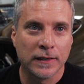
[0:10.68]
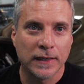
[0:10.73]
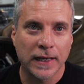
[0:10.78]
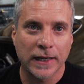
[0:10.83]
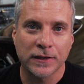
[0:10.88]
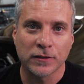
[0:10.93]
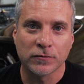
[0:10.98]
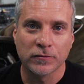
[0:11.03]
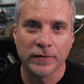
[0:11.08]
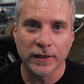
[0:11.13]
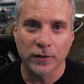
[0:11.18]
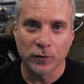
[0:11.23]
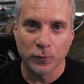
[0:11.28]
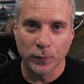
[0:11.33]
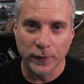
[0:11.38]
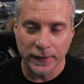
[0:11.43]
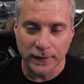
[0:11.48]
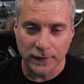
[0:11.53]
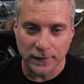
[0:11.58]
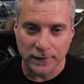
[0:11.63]
at the rear
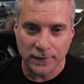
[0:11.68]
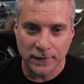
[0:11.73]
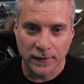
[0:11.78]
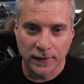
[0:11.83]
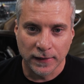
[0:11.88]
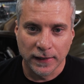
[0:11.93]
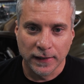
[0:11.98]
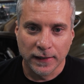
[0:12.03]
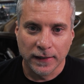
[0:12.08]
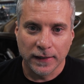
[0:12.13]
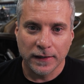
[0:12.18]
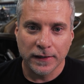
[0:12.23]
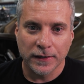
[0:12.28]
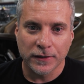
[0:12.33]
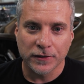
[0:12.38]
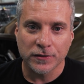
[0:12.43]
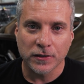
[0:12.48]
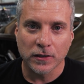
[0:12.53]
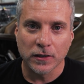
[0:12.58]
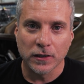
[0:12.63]
wheels,
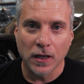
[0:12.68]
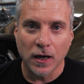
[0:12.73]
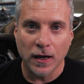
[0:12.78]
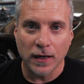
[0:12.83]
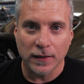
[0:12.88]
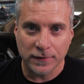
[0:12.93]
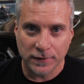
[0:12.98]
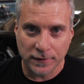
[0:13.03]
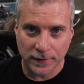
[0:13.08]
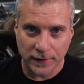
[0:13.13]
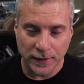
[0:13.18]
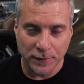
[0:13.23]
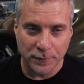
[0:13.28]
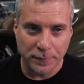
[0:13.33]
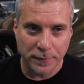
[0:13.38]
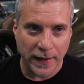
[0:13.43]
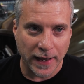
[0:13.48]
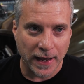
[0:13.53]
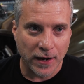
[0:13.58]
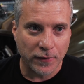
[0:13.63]
there's a loss in
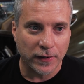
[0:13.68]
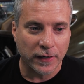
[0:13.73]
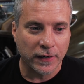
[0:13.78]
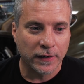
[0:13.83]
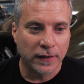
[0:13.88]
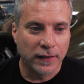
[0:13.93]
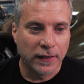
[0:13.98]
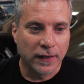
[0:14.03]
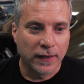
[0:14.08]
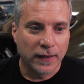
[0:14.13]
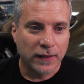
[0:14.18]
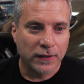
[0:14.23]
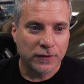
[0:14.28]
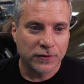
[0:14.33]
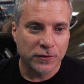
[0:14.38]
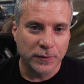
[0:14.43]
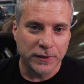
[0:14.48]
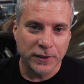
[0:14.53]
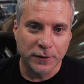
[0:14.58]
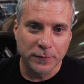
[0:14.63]
power.
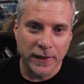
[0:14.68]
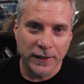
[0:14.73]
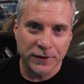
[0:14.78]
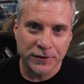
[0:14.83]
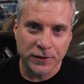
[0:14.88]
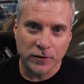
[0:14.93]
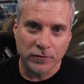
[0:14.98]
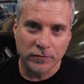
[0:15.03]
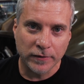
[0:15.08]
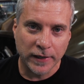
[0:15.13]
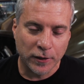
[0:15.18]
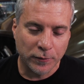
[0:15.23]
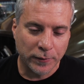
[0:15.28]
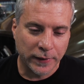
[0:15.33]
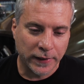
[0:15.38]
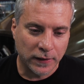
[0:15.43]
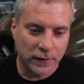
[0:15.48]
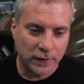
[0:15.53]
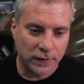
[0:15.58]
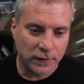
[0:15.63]
So when you measure a rear
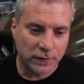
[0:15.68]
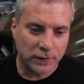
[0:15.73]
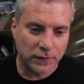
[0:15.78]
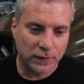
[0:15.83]
wheel